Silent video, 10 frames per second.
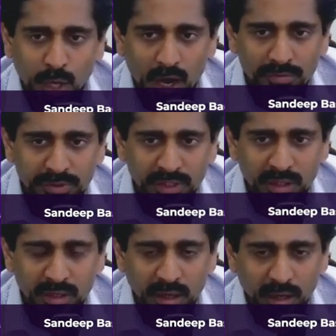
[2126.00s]
So
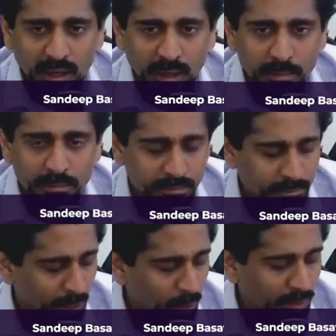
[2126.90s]
after
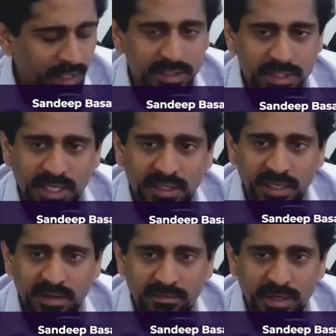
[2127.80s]
ballooning
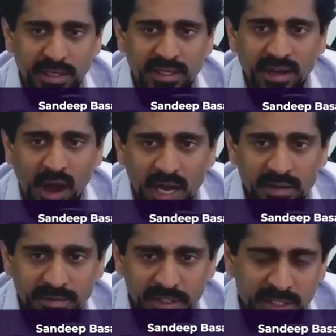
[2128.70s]
gently, we did an
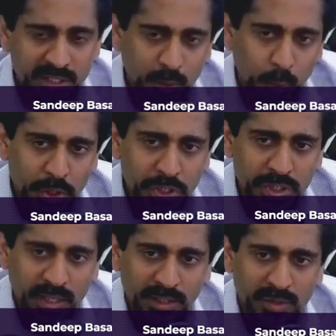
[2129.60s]
IVUS,
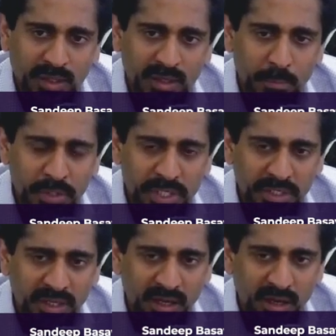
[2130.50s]
which, as you can
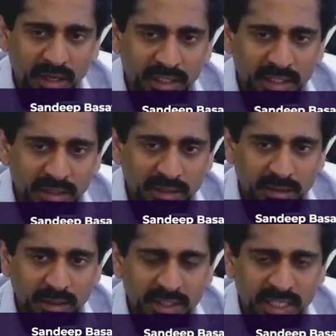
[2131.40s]
appreciate here,
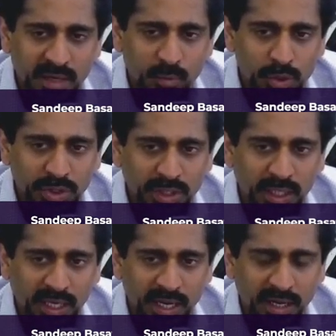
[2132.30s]
the stent was
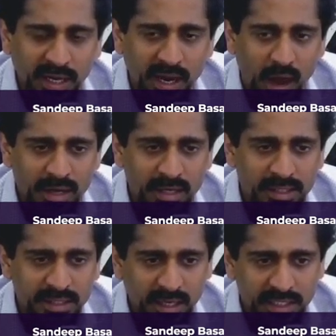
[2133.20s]
clearly
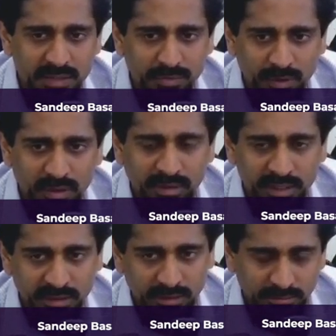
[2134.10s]
undersized for the
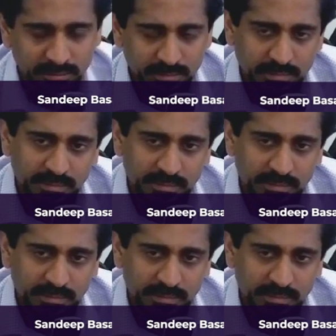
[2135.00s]
vessel.